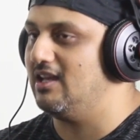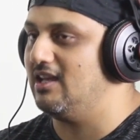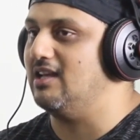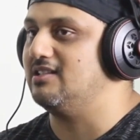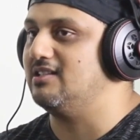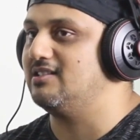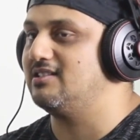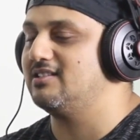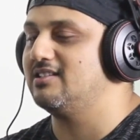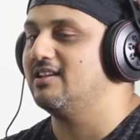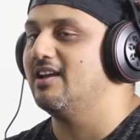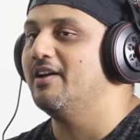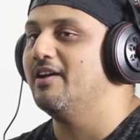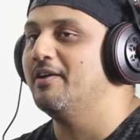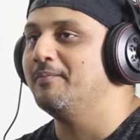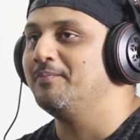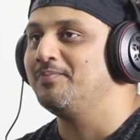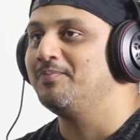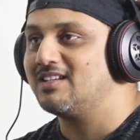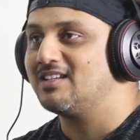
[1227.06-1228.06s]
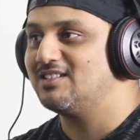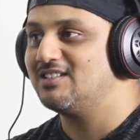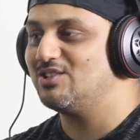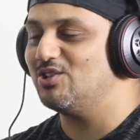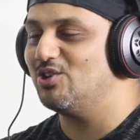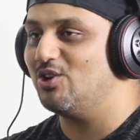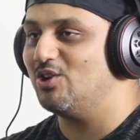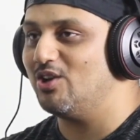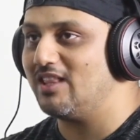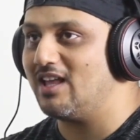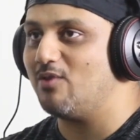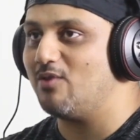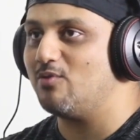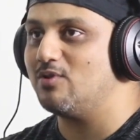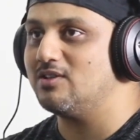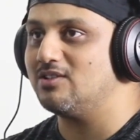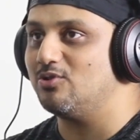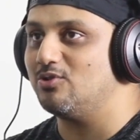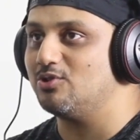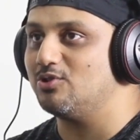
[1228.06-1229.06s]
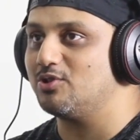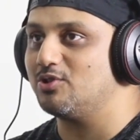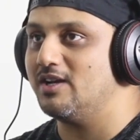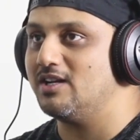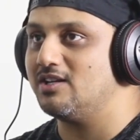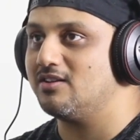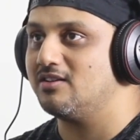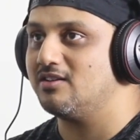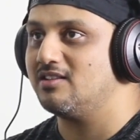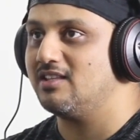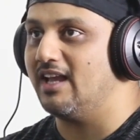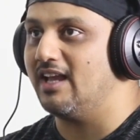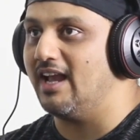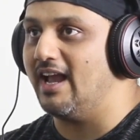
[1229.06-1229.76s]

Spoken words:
Yes. So that was also interesting,